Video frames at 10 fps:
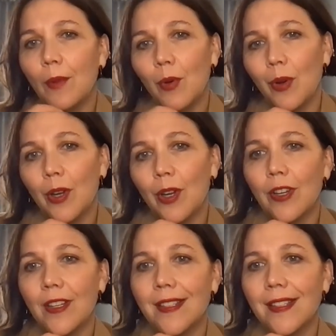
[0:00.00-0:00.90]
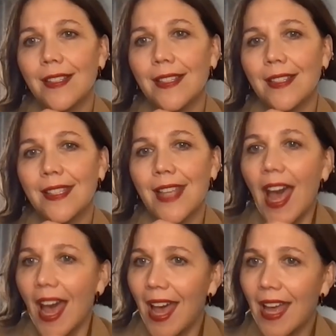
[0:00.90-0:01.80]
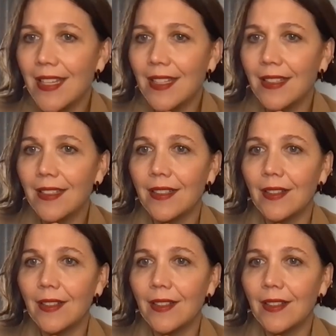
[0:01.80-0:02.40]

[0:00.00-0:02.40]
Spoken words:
more sad,